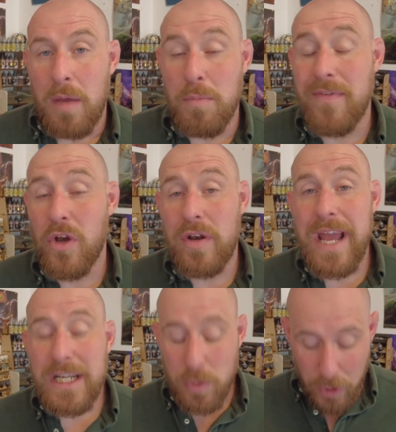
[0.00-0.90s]
Moving on
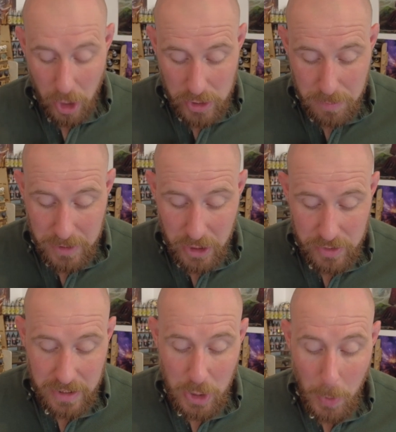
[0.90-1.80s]
next, we're going to be
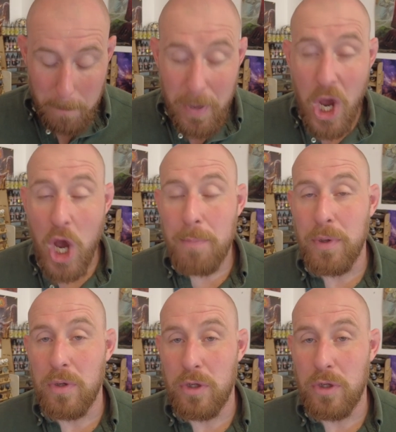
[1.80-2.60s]
using Purple